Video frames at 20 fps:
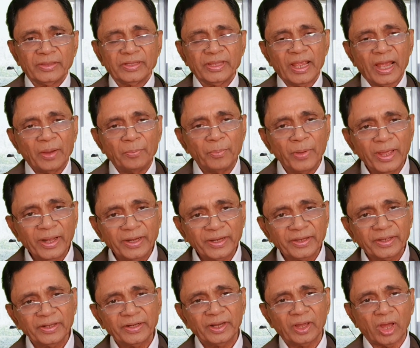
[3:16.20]
The
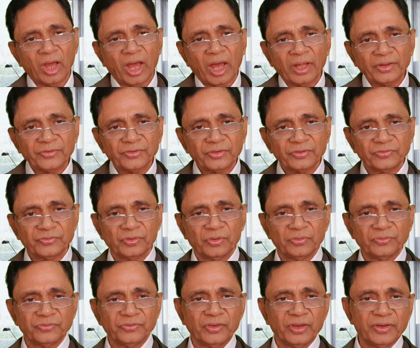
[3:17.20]
American Heart
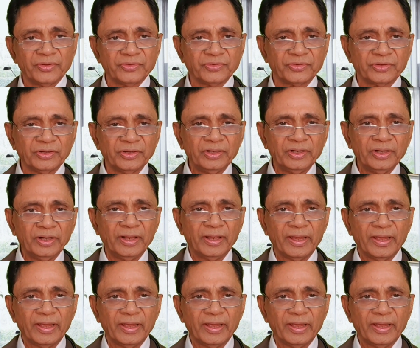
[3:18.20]
Association